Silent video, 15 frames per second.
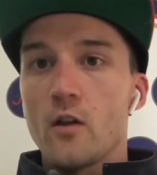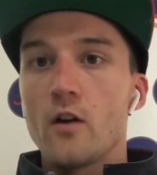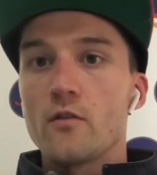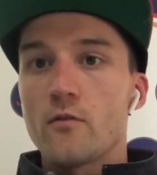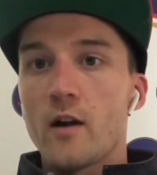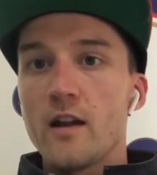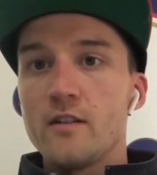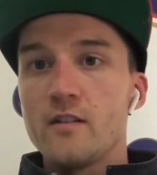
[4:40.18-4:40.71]

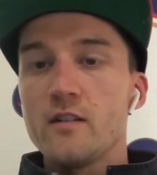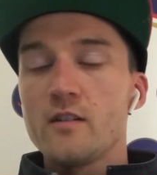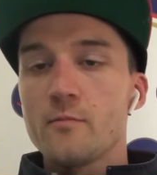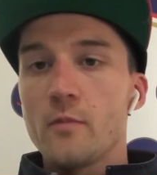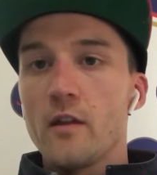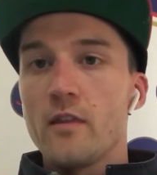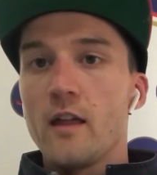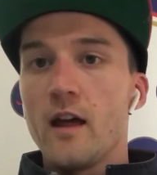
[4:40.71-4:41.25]
races.
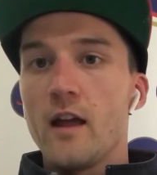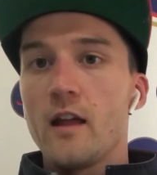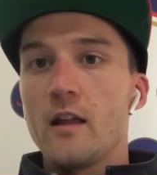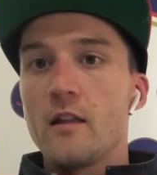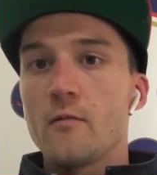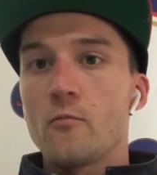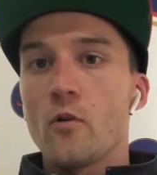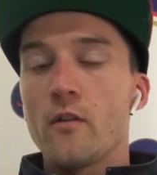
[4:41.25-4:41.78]
But
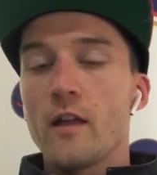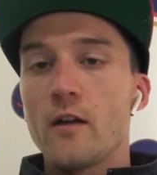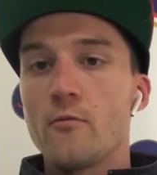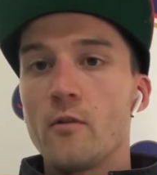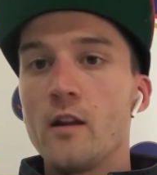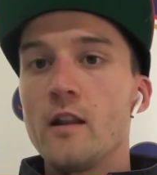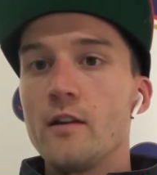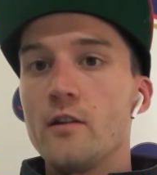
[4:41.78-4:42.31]
what they
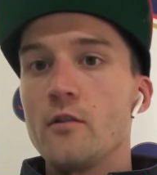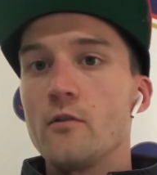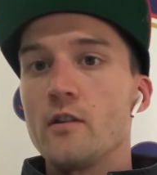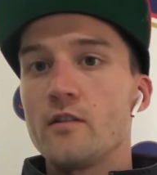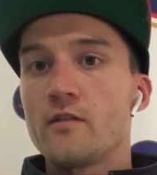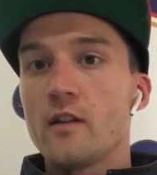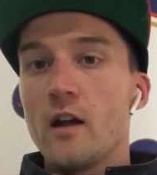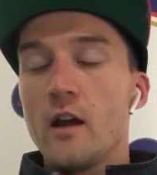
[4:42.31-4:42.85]
really do
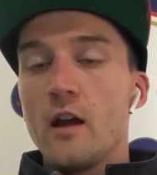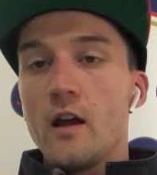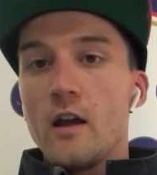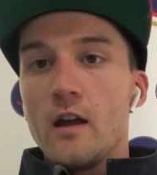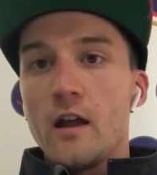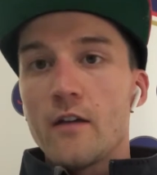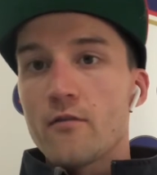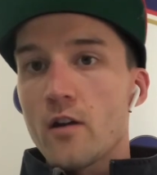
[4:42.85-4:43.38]
is
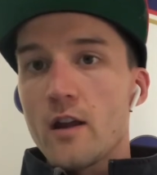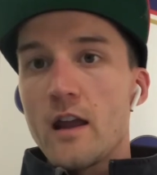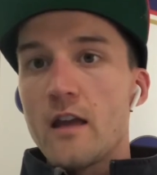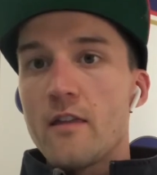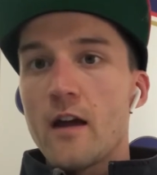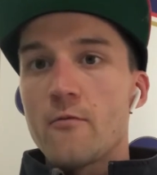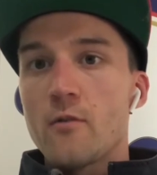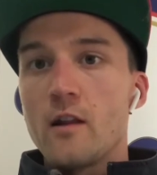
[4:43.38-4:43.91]
every year
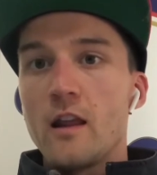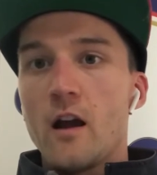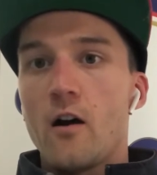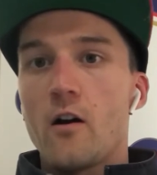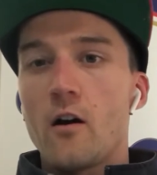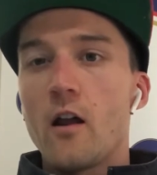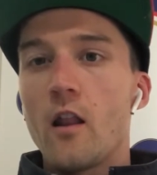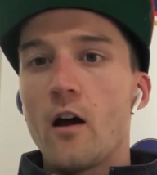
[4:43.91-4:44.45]
they really
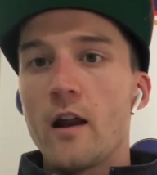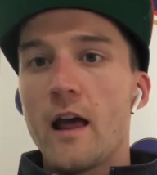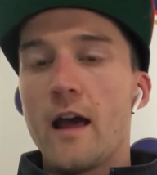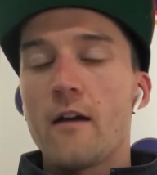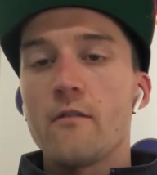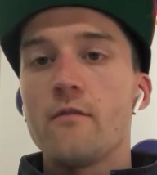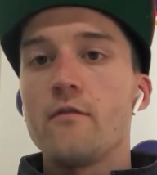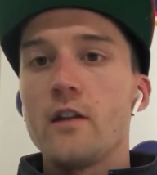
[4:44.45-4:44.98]
highlight
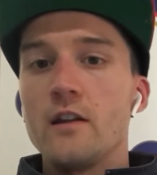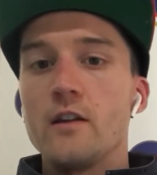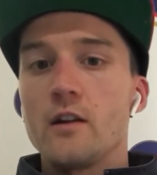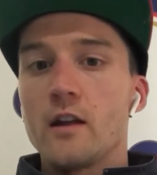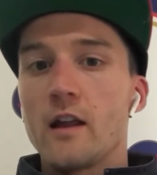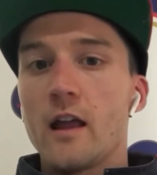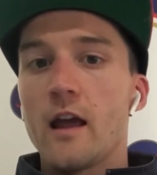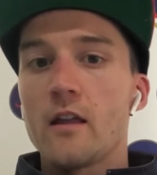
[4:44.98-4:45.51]
how fit you
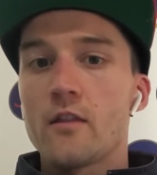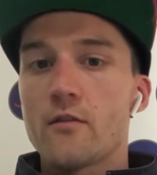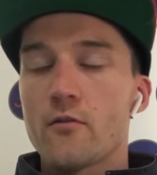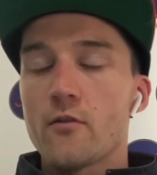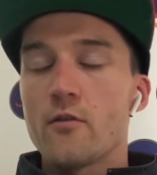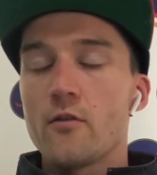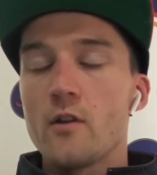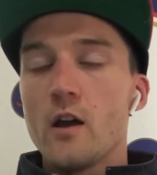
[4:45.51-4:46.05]
can get
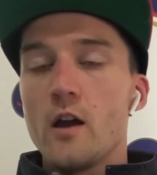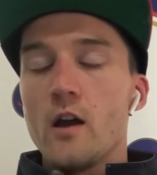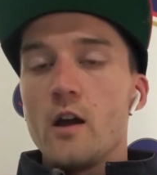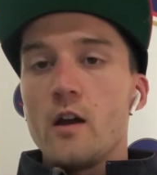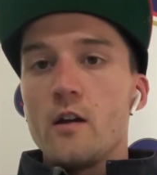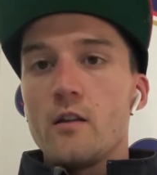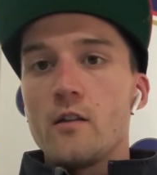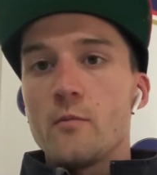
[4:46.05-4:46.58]
through
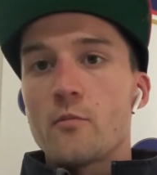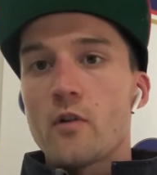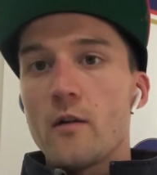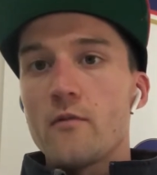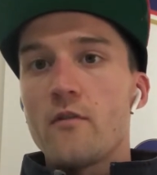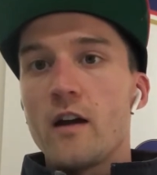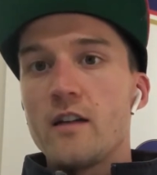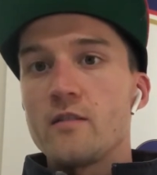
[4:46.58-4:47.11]
the
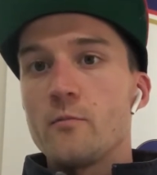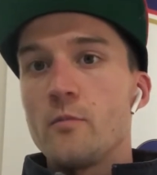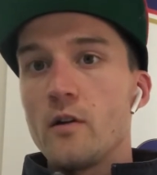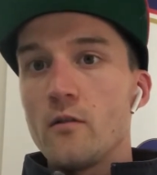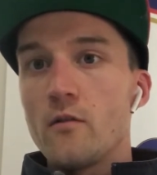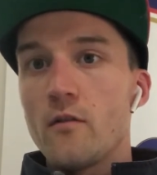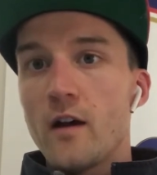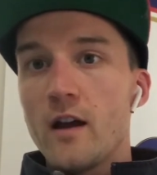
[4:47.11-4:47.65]
prep phase and
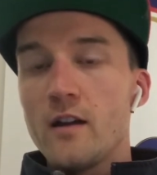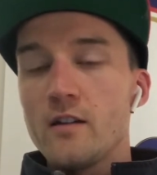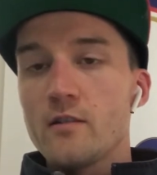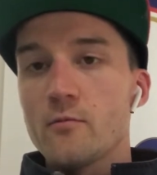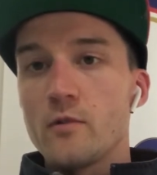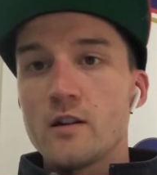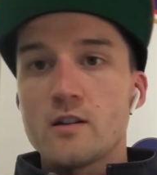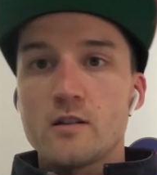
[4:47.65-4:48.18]
build phase,
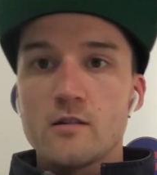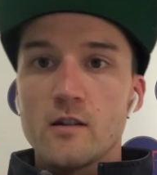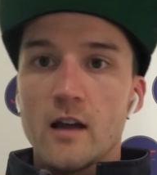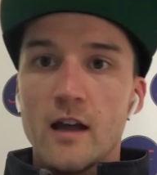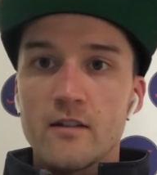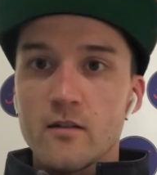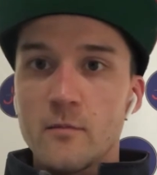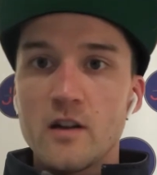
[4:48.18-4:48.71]
which,
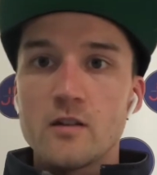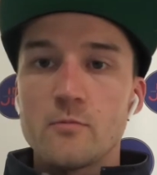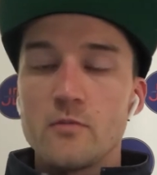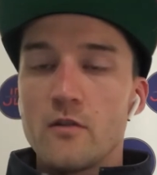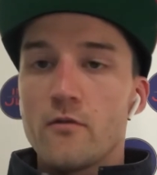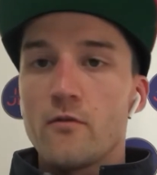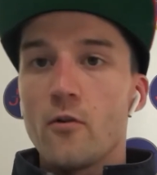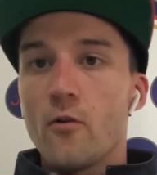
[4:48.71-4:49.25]
as I mentioned
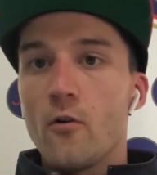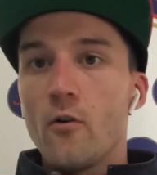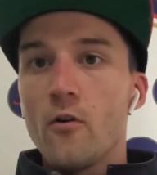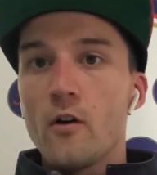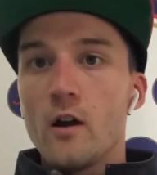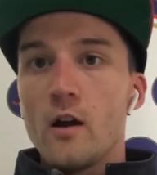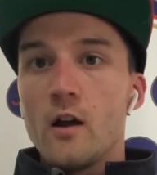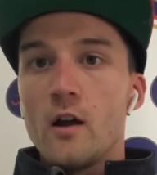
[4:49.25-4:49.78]
before,
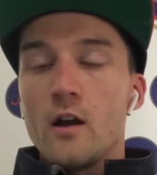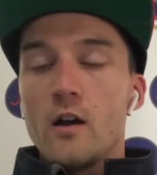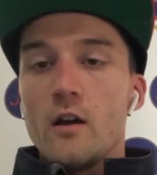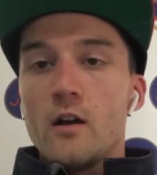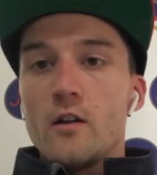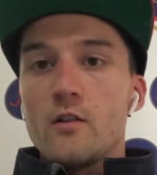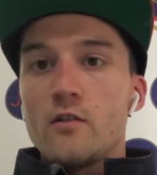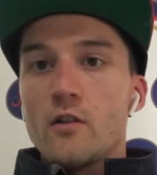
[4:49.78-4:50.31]

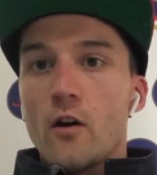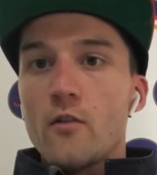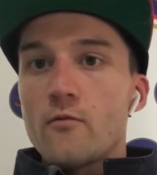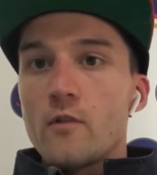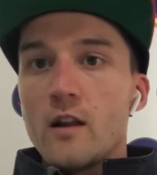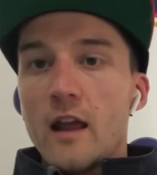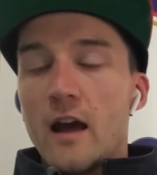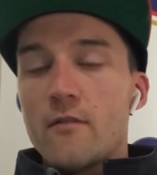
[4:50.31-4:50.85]
don't
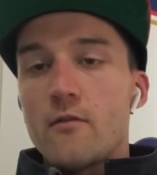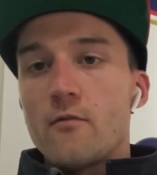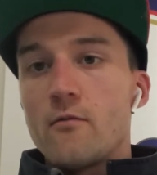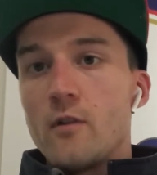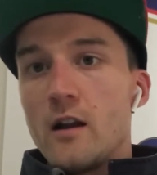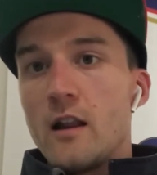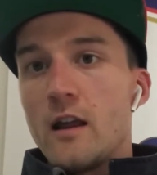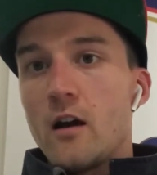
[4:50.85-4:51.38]
really have a
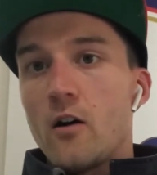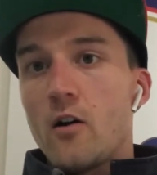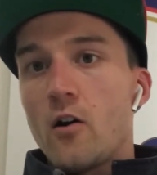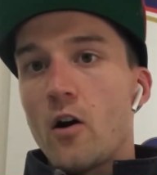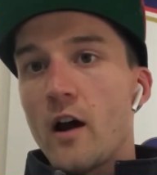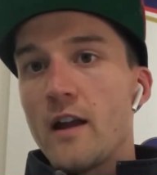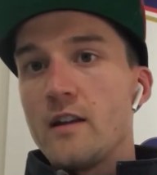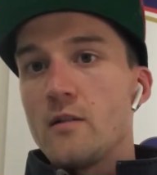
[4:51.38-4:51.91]
really
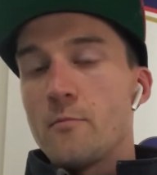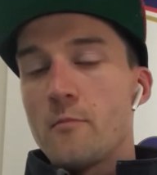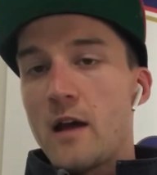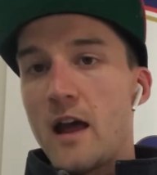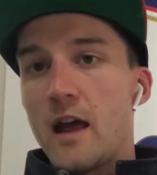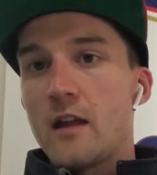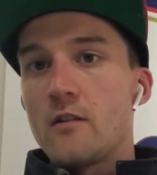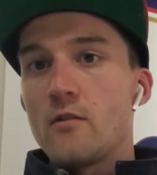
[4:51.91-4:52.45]
high
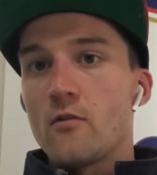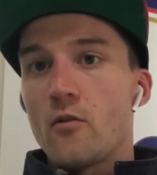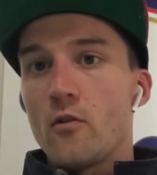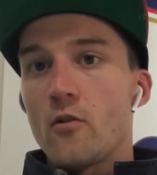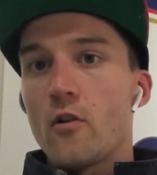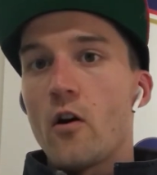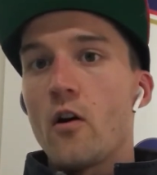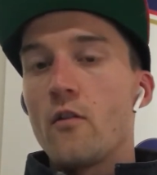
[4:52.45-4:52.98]
demand
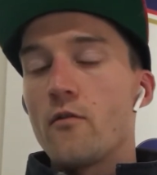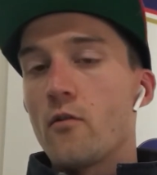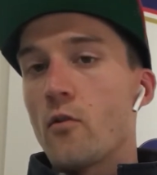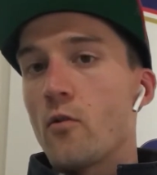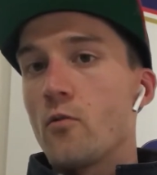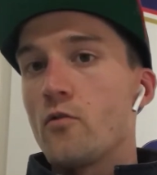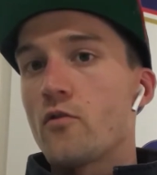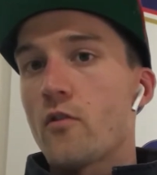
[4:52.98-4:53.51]
on
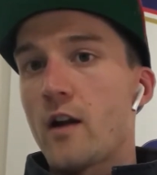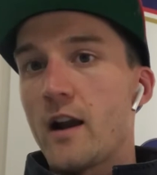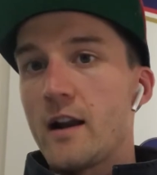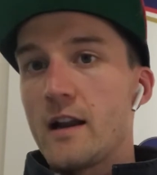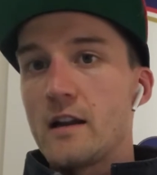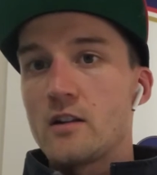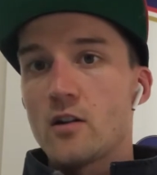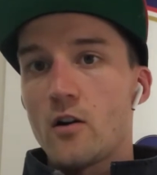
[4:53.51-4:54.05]
overall
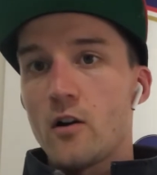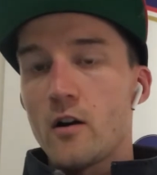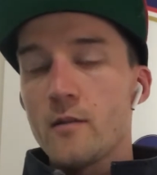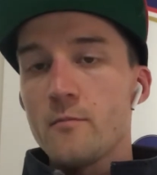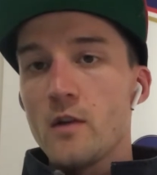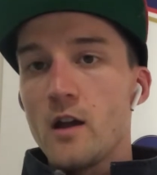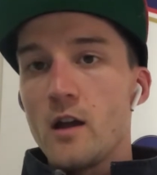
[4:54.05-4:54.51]
training time,